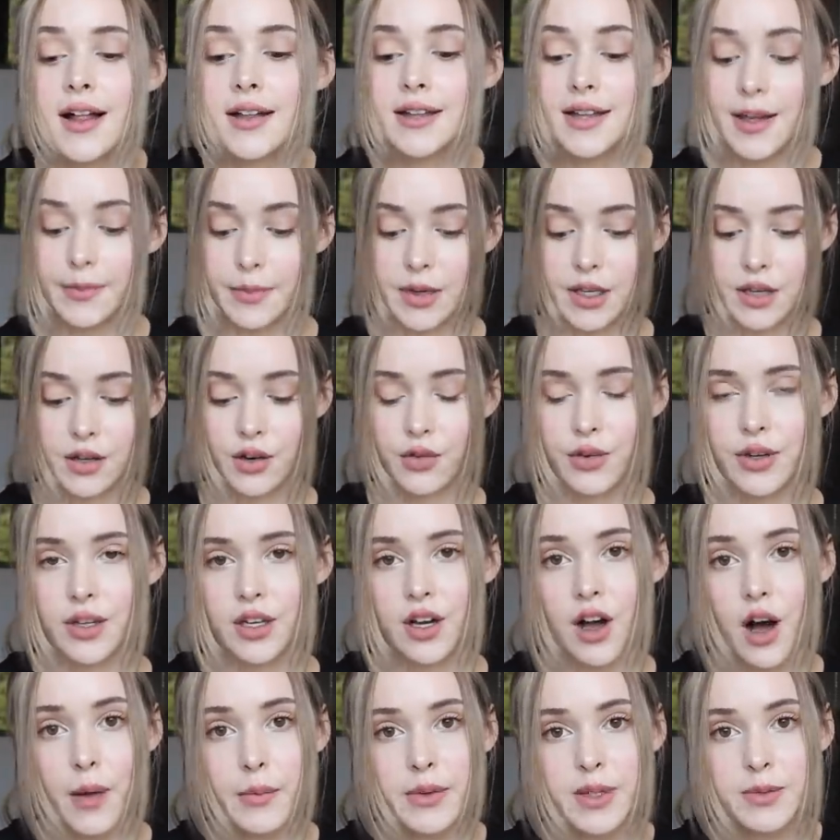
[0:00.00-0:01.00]
Let me know in the
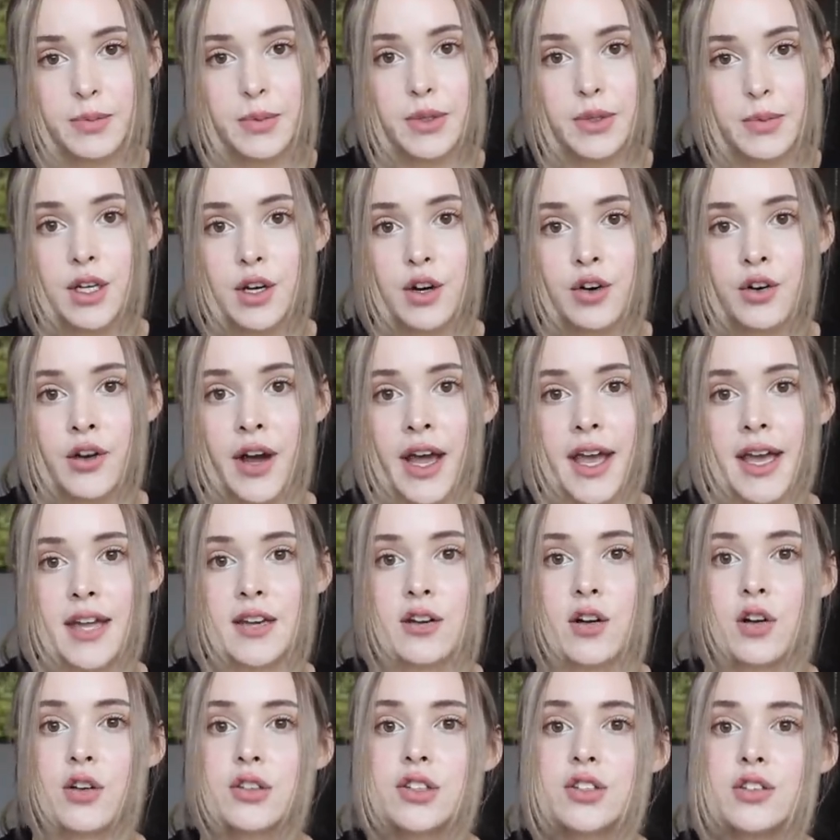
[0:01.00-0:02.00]
comments below.
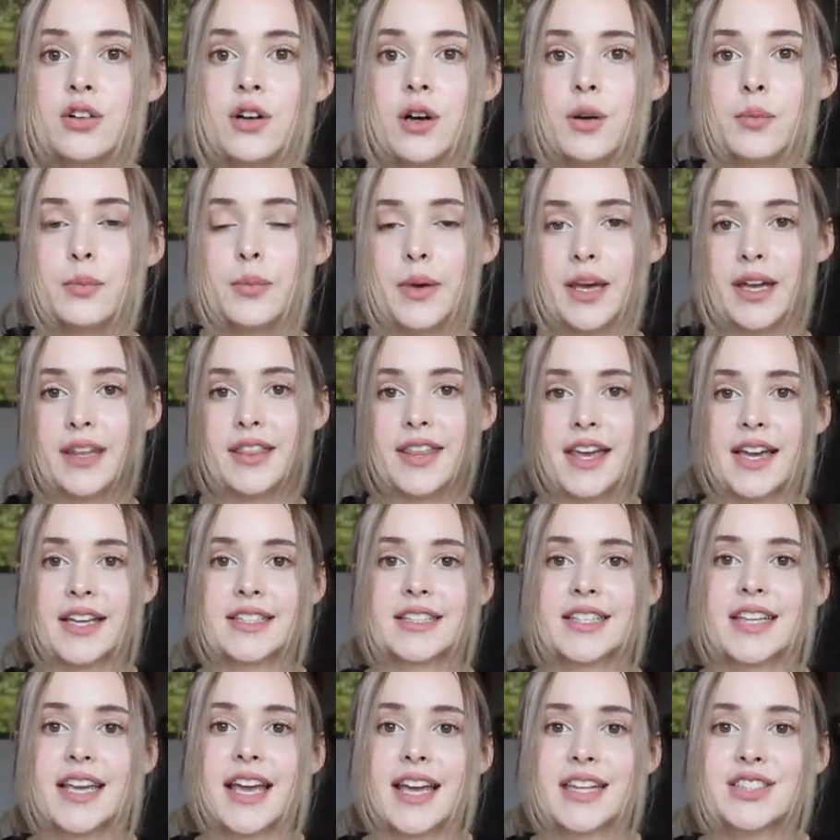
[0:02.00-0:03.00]
And also a big
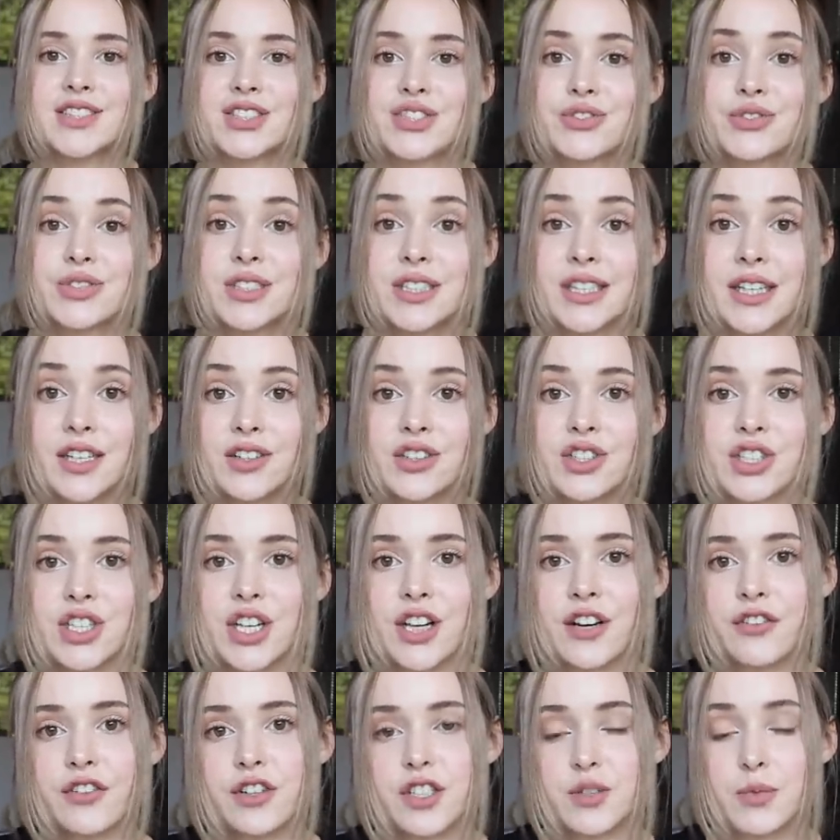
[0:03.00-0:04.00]
thanks again to
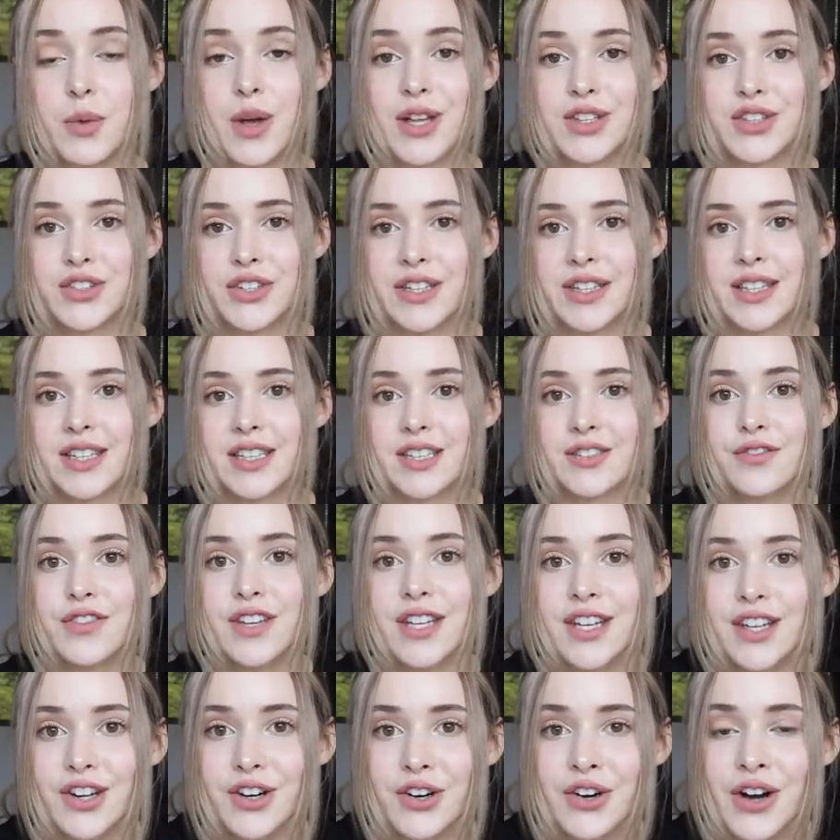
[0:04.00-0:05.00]
Skillshare for sponsoring this
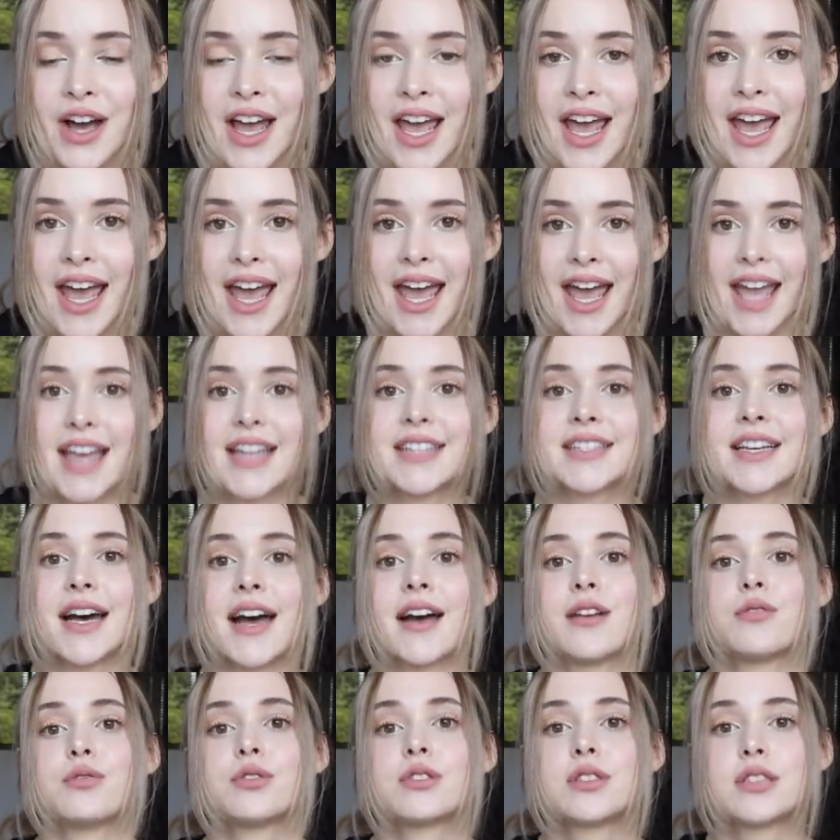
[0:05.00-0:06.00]
video. And
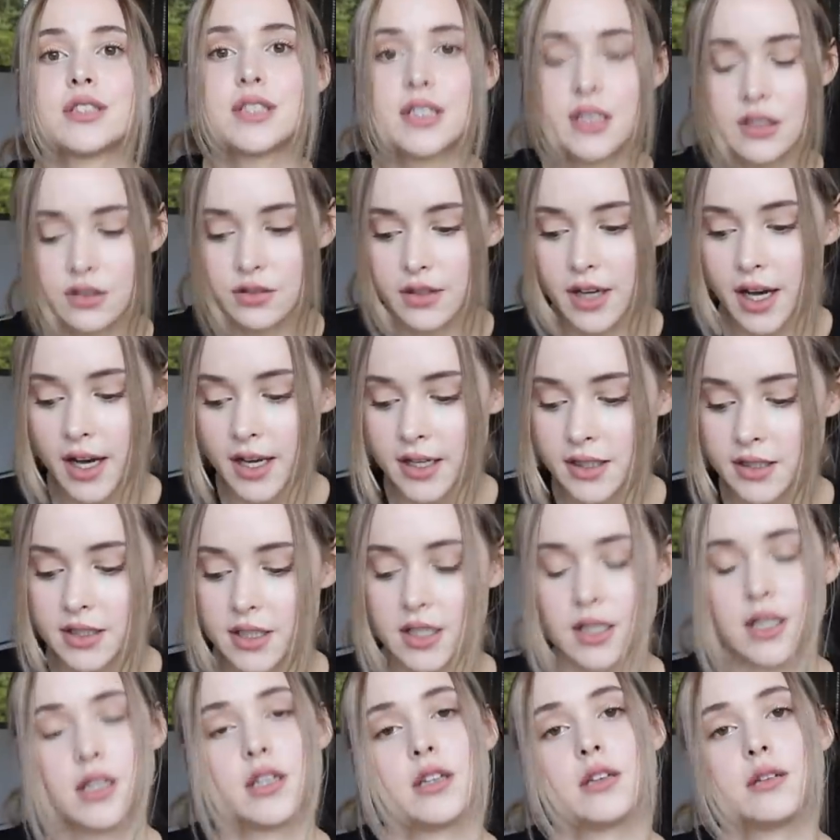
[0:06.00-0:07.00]
I will see you
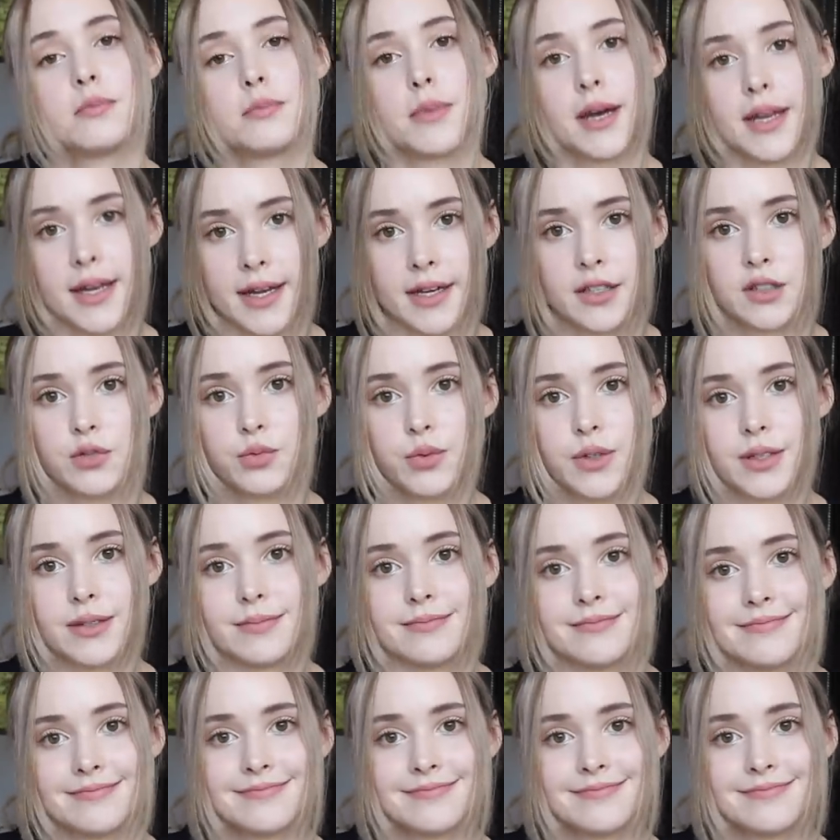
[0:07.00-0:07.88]
guys in my next one.